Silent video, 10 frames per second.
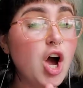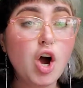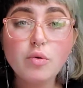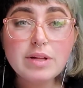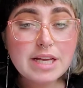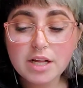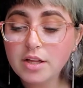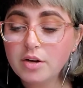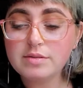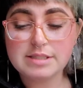a really
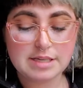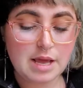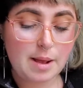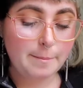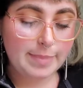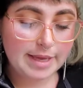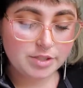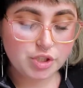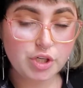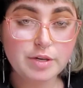close
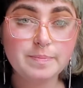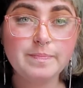picture